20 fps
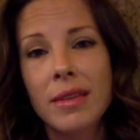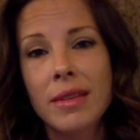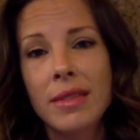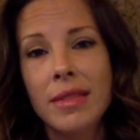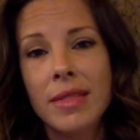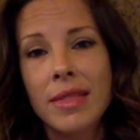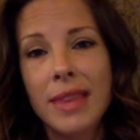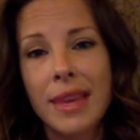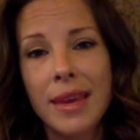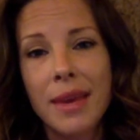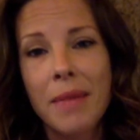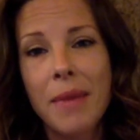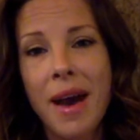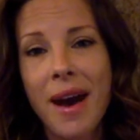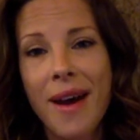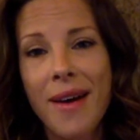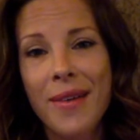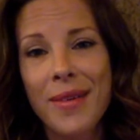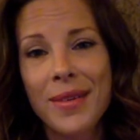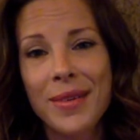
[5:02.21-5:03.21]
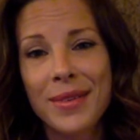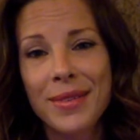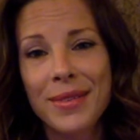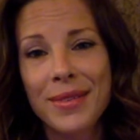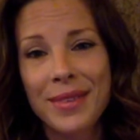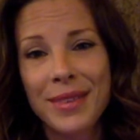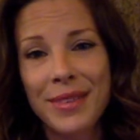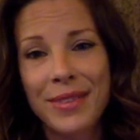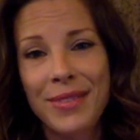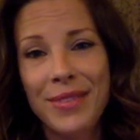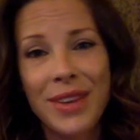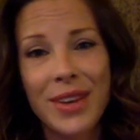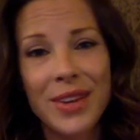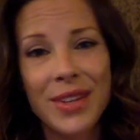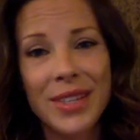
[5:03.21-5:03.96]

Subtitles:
think about fear as a